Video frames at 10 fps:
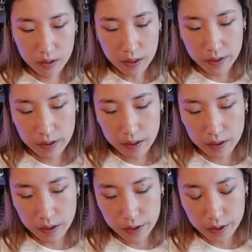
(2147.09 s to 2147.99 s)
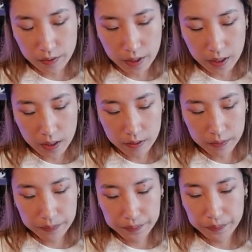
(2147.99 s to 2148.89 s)
I think these colors are running out,
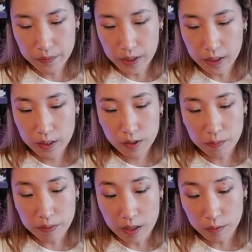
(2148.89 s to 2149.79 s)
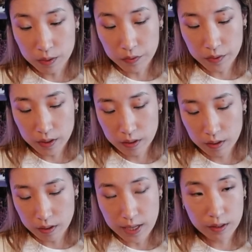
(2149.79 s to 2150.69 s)
but I'm gonna use the brown one first,
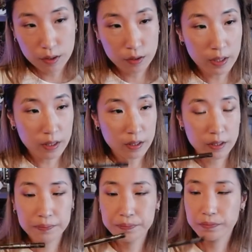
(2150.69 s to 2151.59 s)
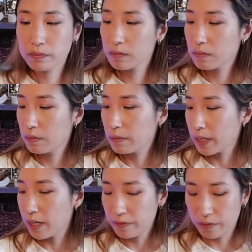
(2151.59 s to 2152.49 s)
the tattoo liner by
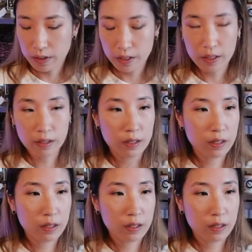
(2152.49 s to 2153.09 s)
Kat Von D.